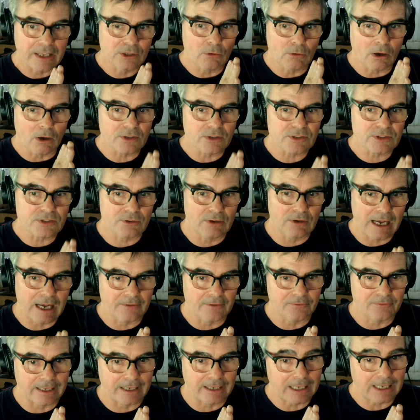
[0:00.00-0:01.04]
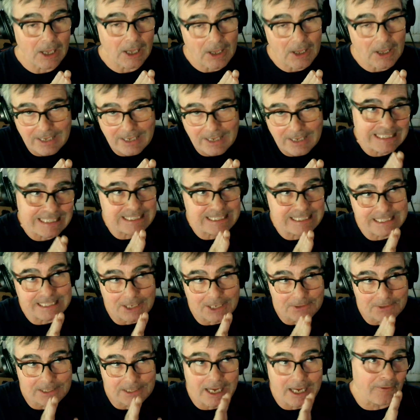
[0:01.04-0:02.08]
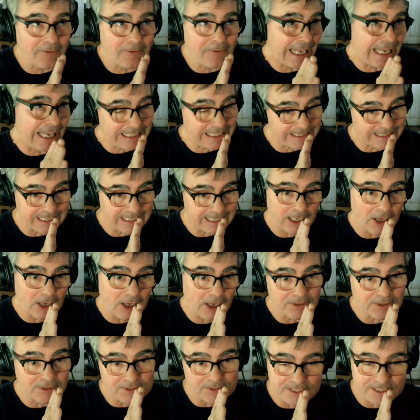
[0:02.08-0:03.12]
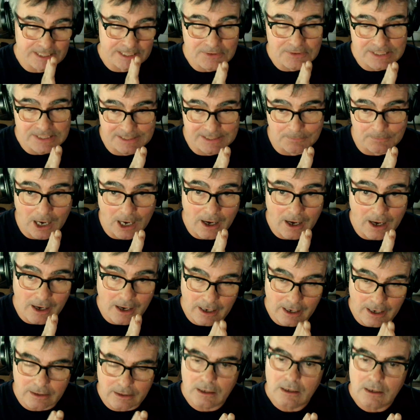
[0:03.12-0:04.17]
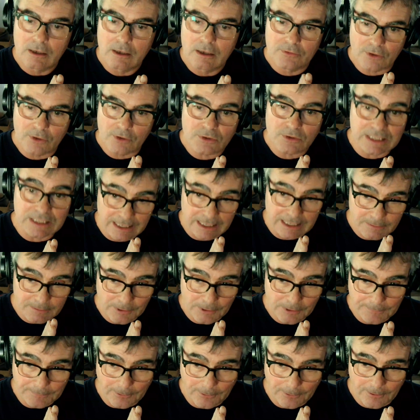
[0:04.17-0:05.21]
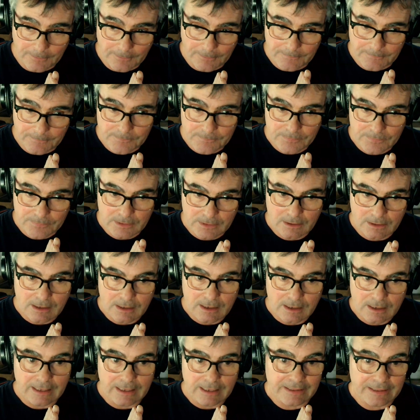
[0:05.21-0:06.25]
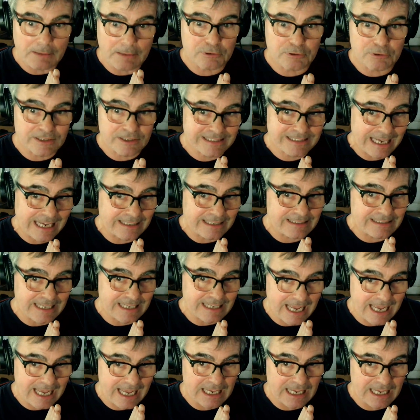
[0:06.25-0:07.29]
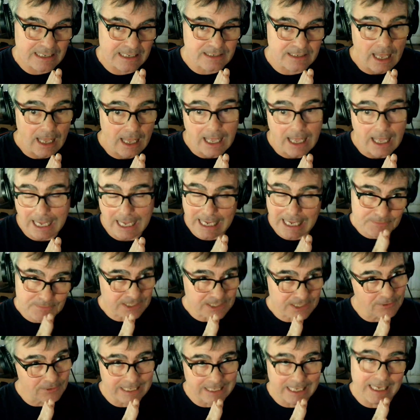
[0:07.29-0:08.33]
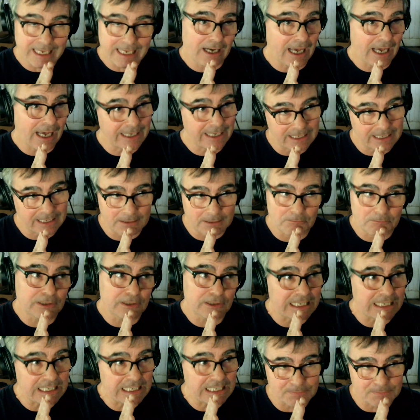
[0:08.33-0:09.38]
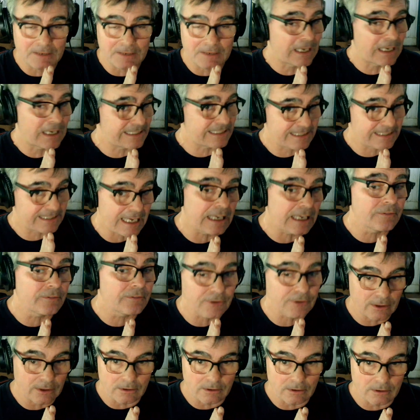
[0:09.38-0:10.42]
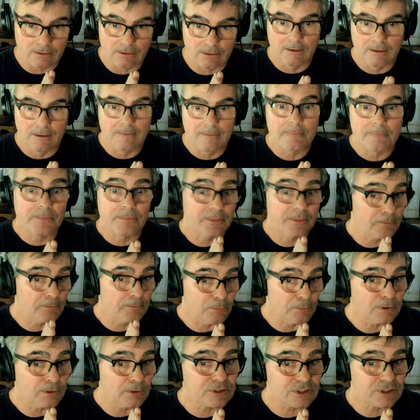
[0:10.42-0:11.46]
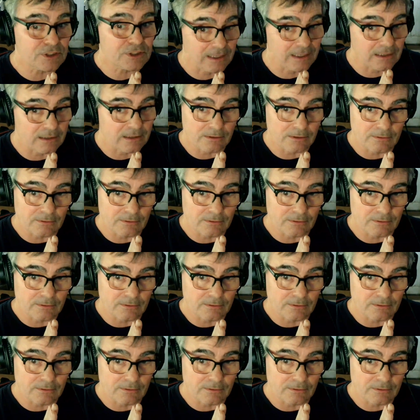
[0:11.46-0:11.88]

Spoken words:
also have like, oh, I just don't know anything. Oh, you're so smart. Those kind of people. And they present as, I'm so chaotic and please be my savior. They're bullshitting you